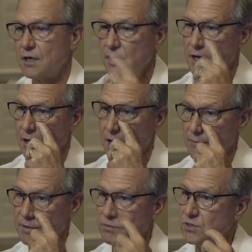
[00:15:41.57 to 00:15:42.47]
Now, a lot
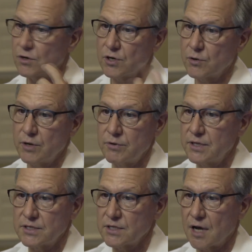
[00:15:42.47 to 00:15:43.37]
of people don't agree with
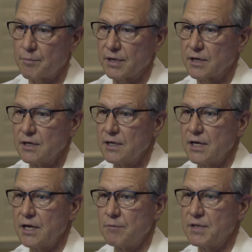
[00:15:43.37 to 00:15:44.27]
this topic,
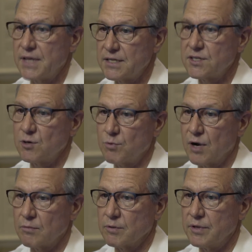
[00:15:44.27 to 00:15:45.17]
but that's their
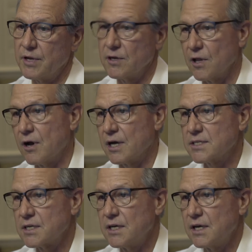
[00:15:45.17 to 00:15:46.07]
problem and their loss.